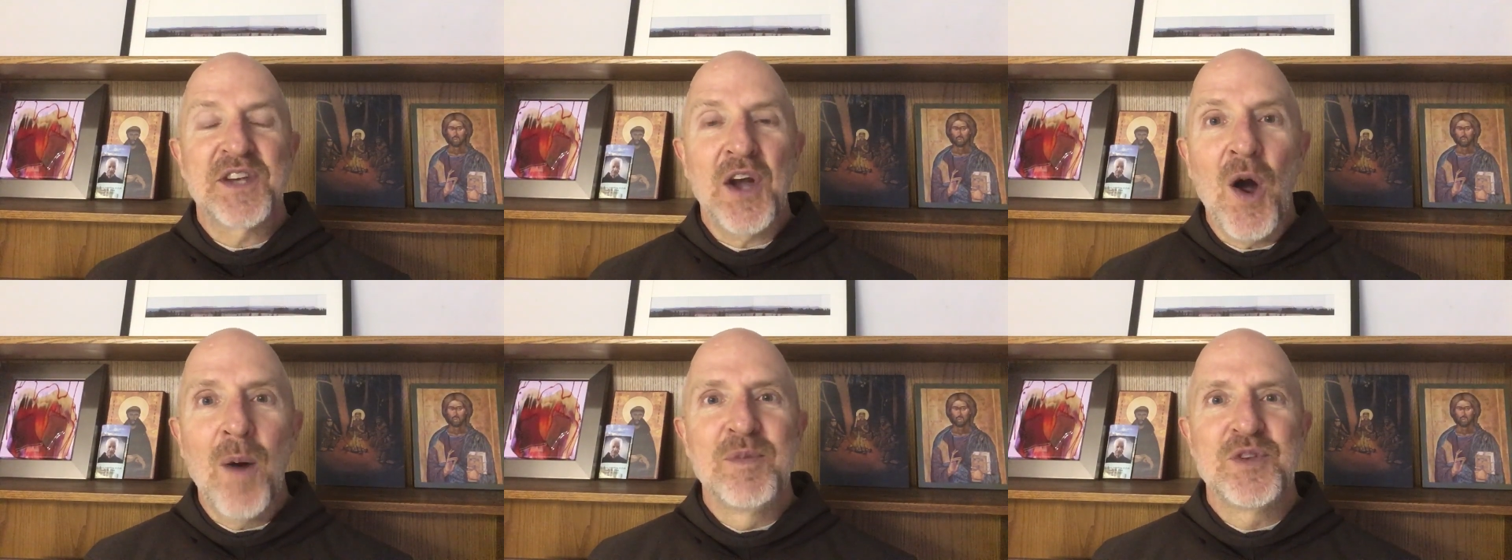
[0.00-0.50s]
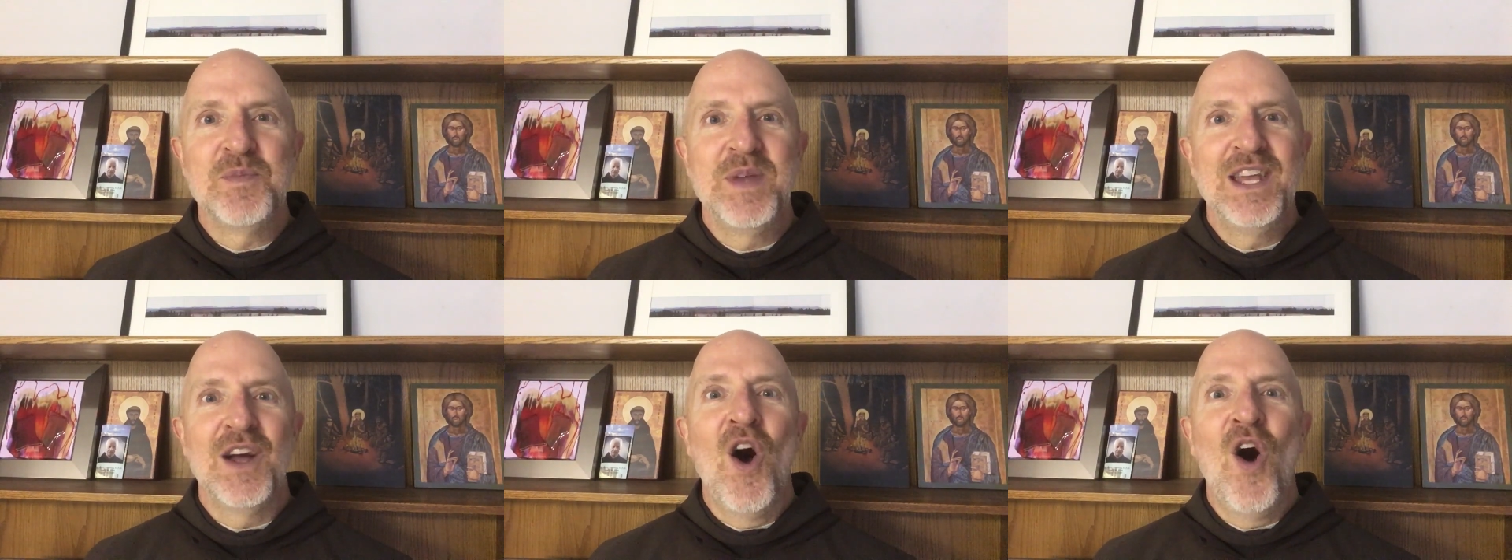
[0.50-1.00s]
"Come to
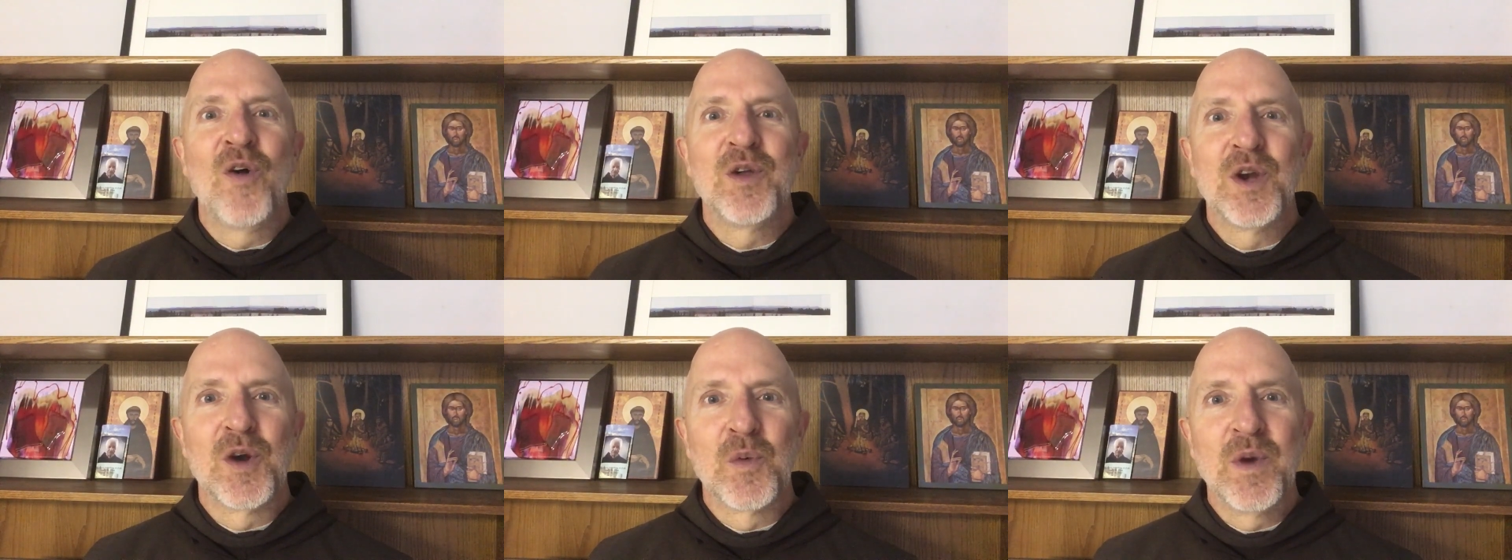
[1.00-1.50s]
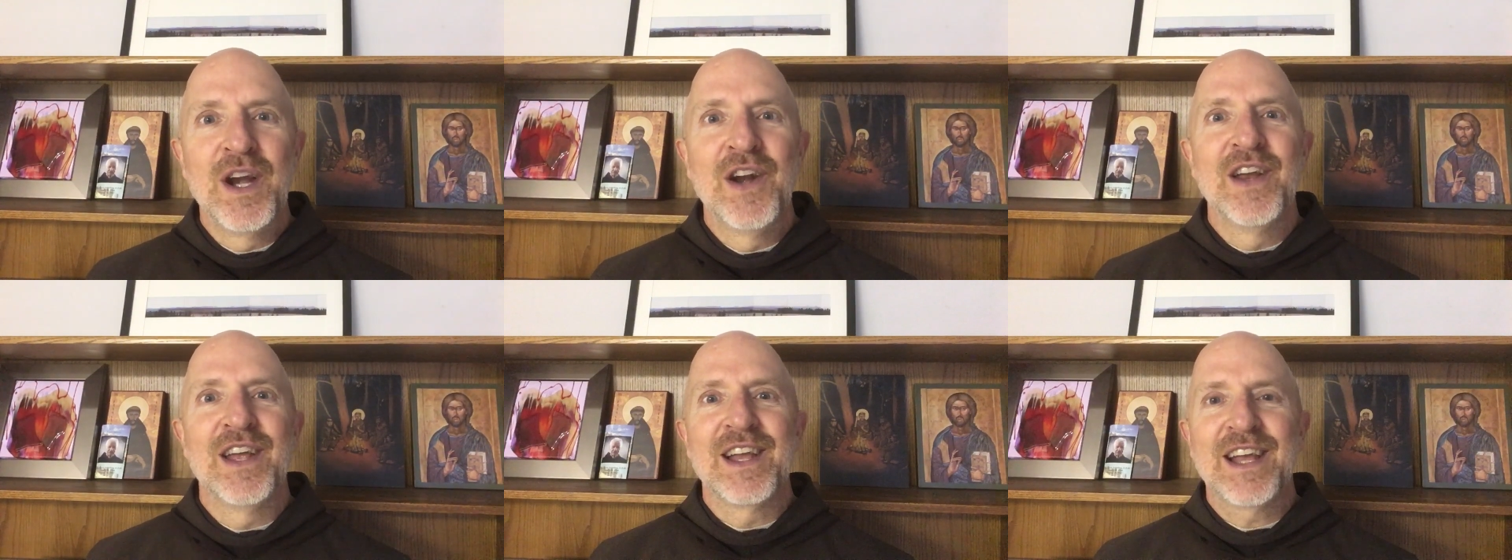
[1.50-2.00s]
me, all you're
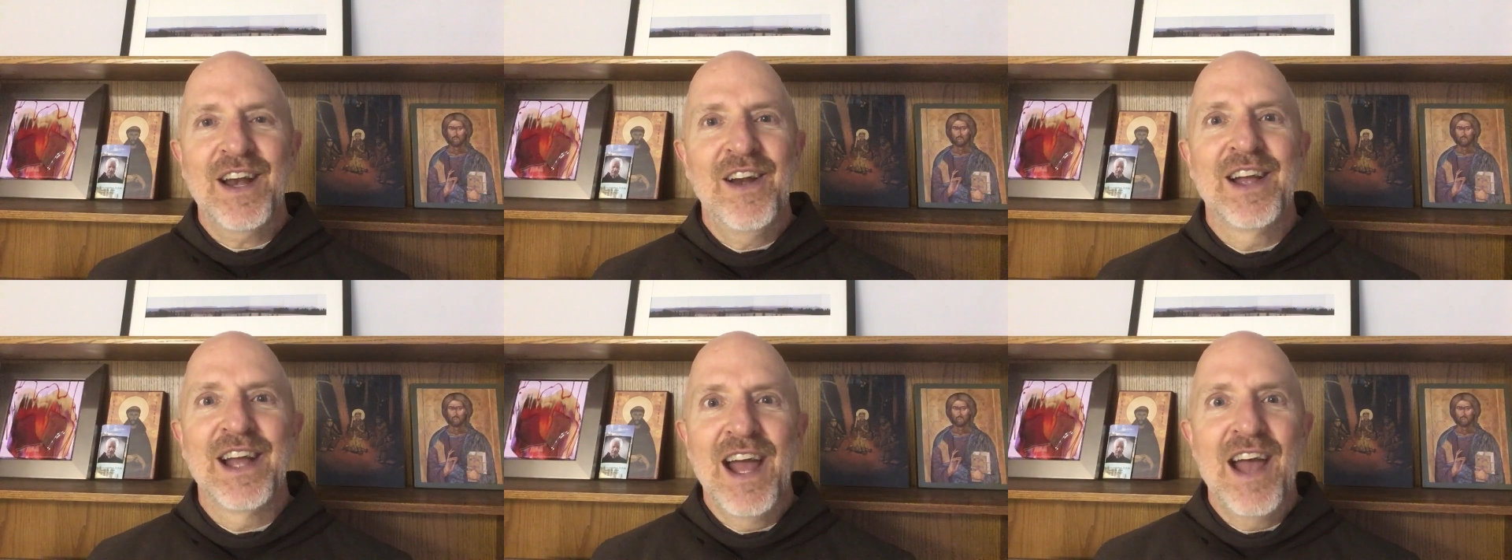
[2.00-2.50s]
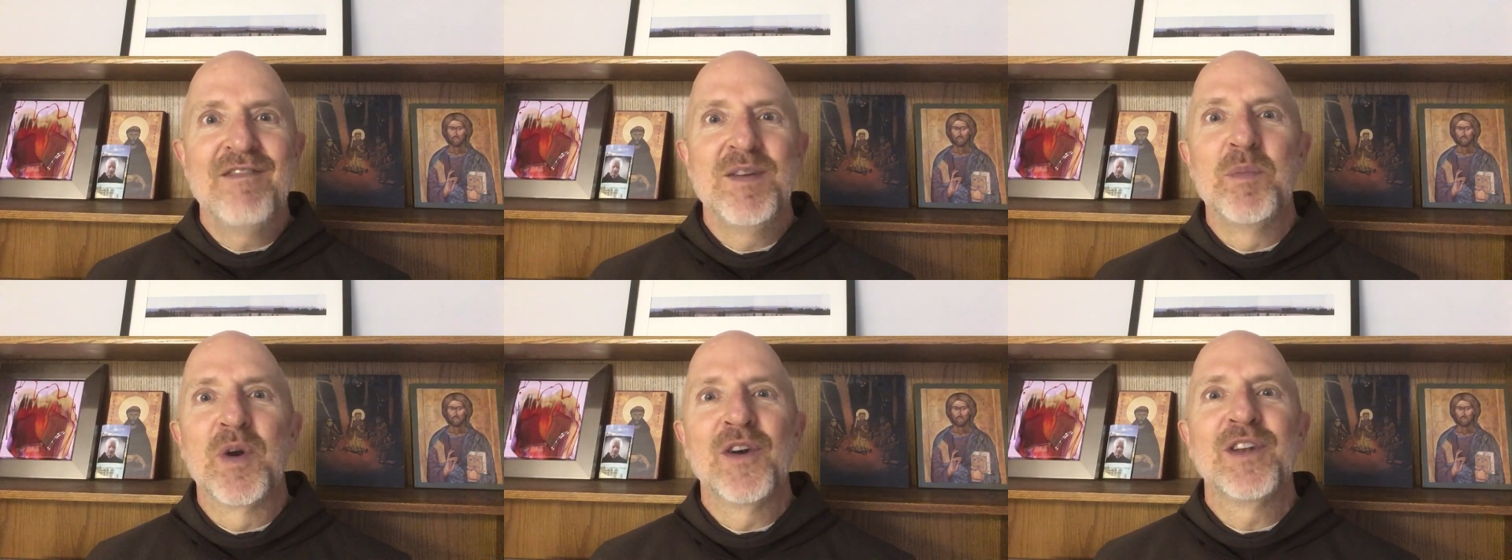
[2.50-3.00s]
weary and carrying a heavy
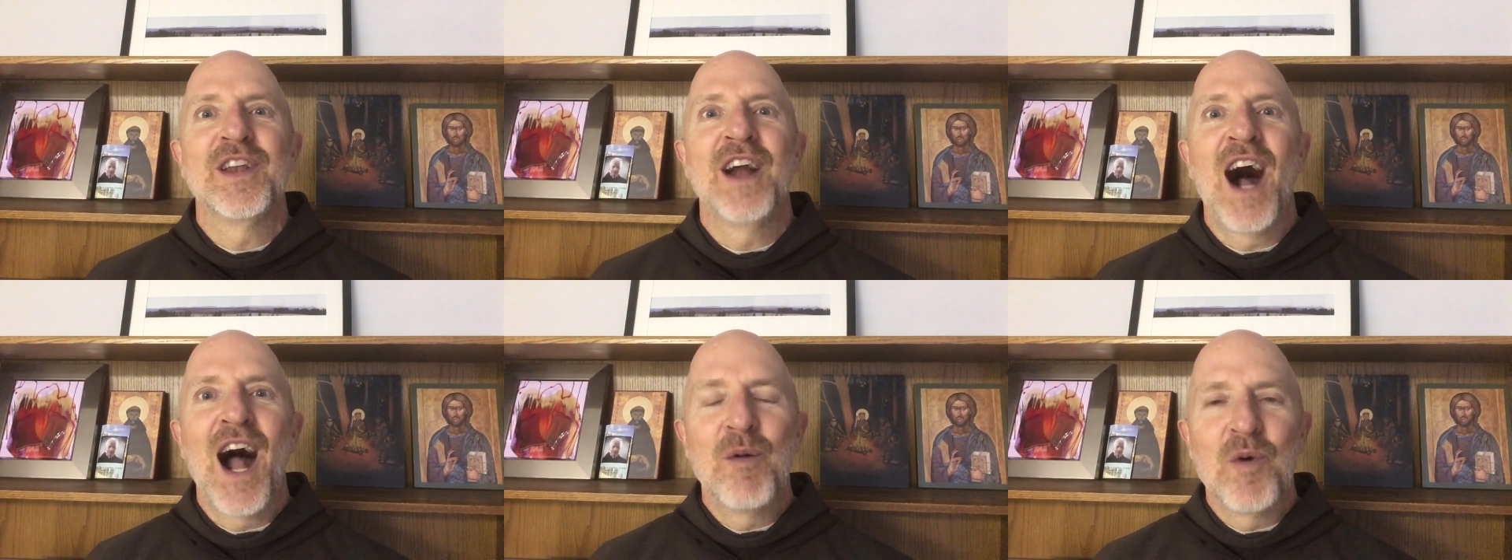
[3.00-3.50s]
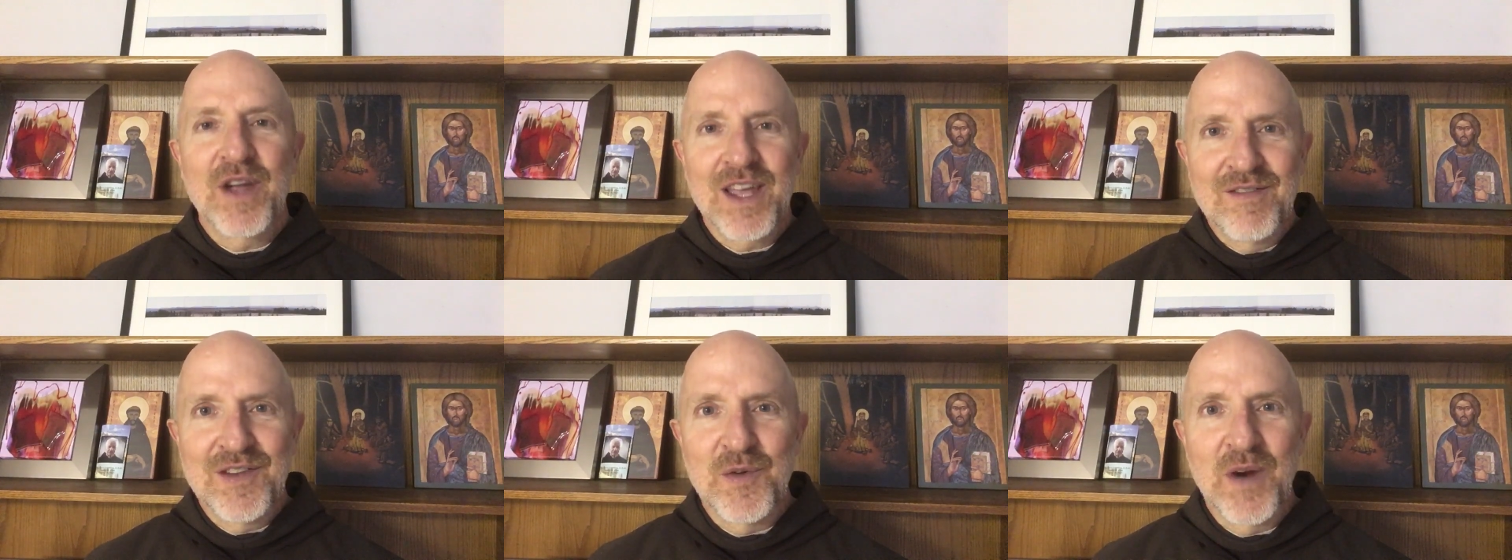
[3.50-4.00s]
burden, and I will
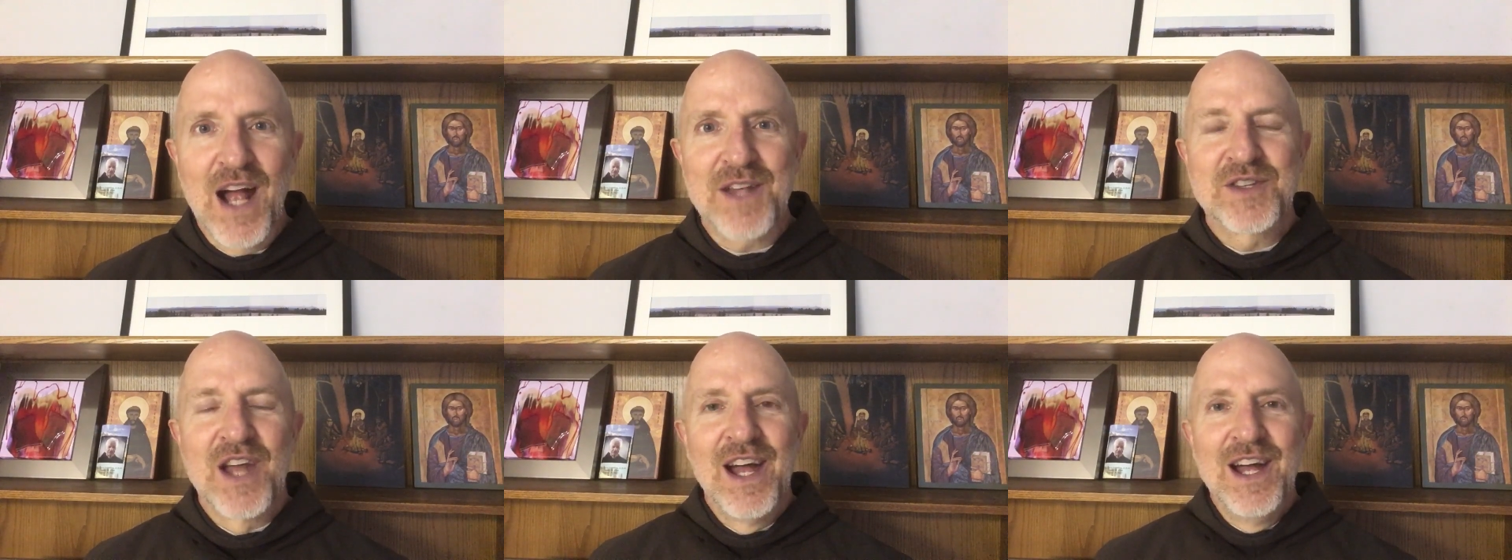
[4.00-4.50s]
give you rest."